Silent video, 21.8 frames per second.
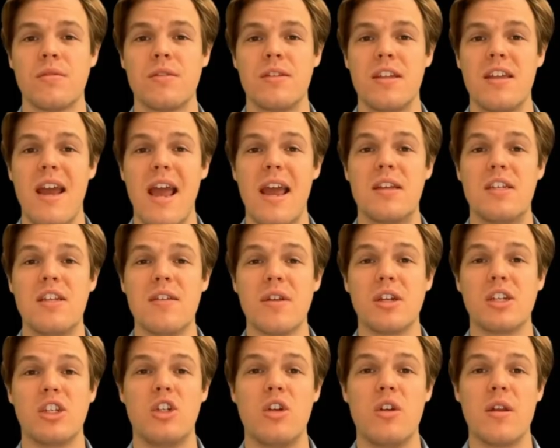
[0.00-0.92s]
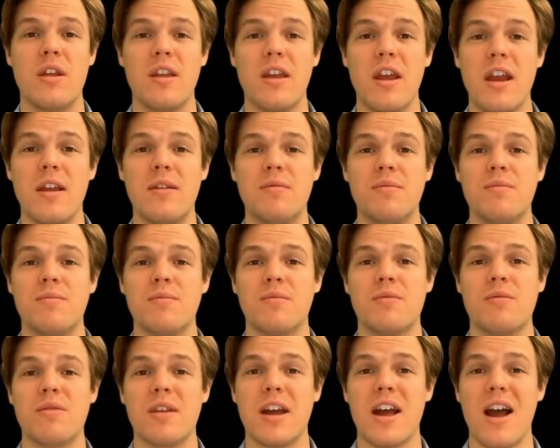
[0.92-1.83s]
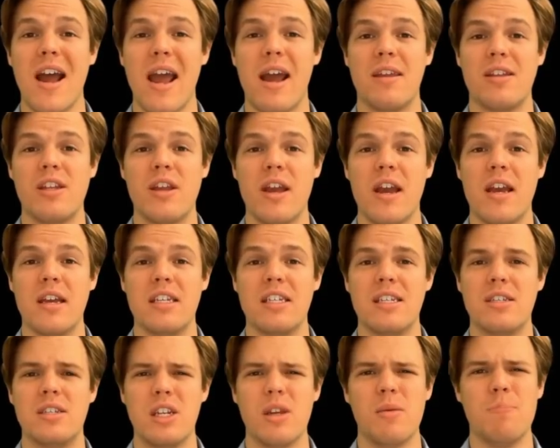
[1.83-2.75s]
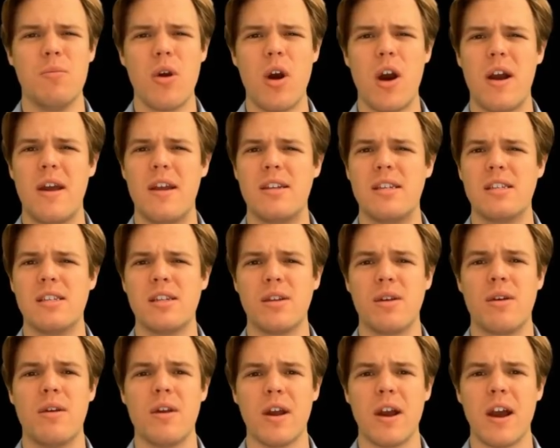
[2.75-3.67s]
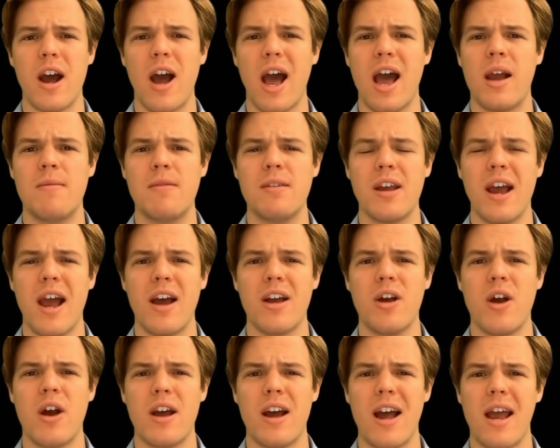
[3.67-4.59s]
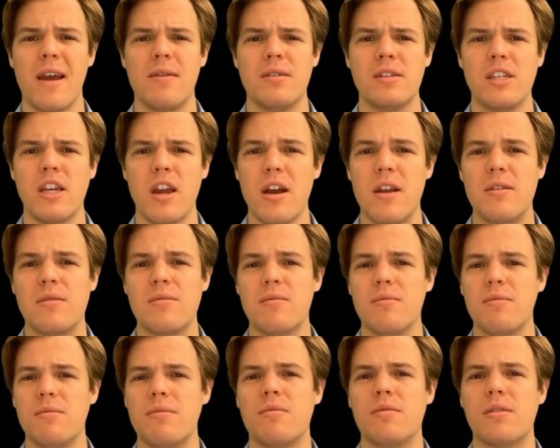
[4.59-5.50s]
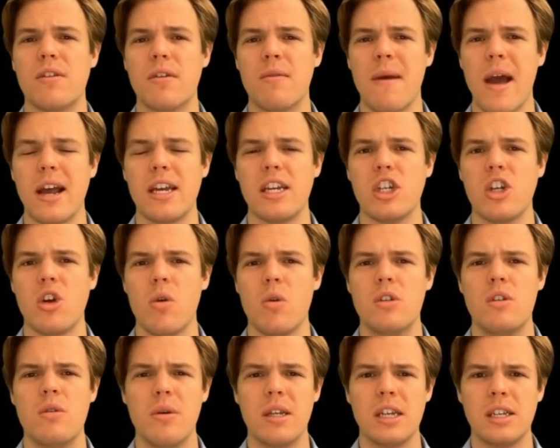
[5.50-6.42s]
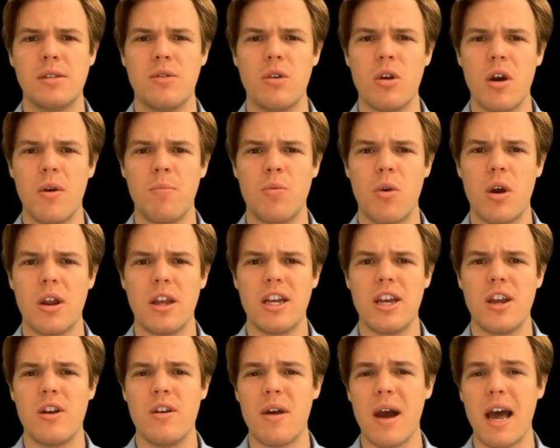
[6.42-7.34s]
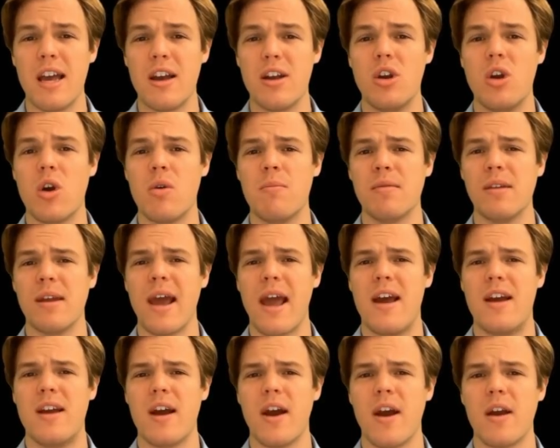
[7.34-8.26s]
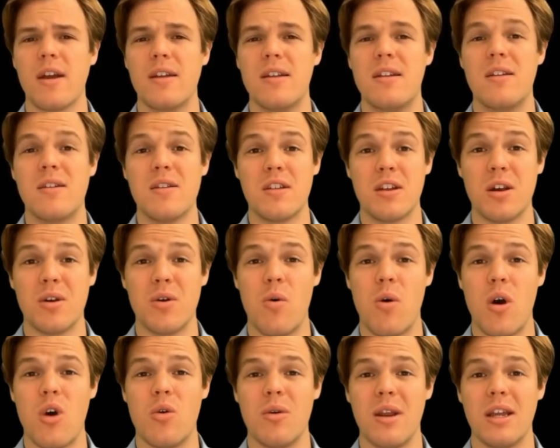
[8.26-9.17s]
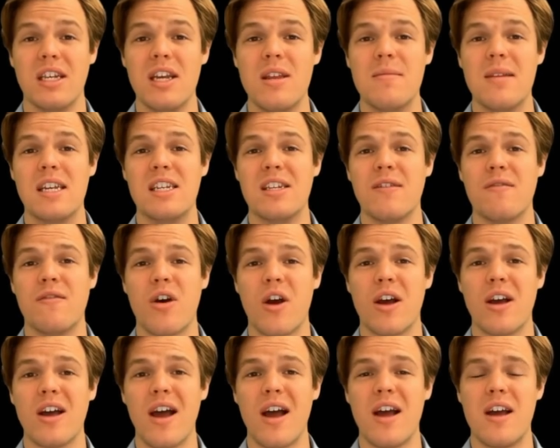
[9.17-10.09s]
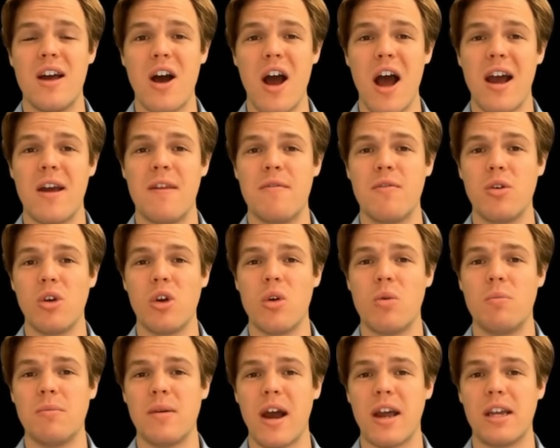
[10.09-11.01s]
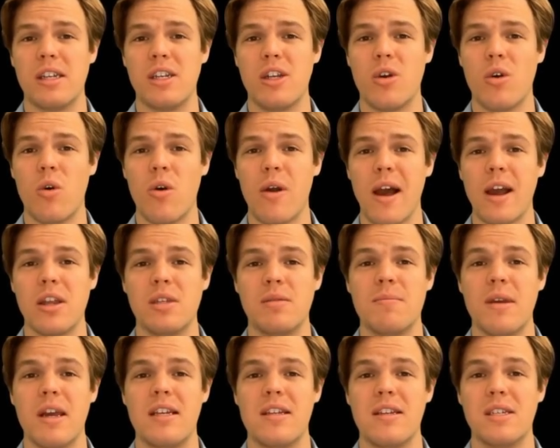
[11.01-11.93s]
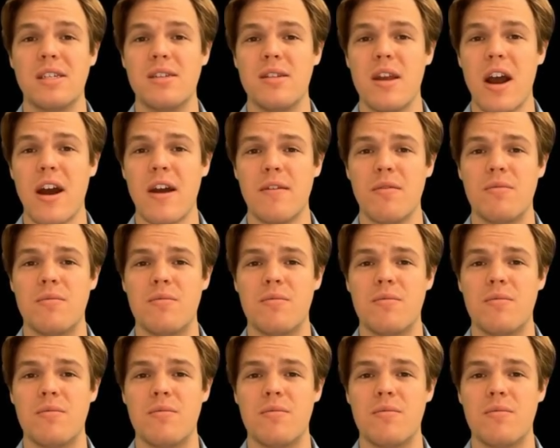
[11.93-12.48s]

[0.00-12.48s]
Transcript: Thanks for tuning in. And yes, surprise, I'm an AI avatar. Make sure to explore more here at Corbin AI, where we demystify AI for your personal and business life.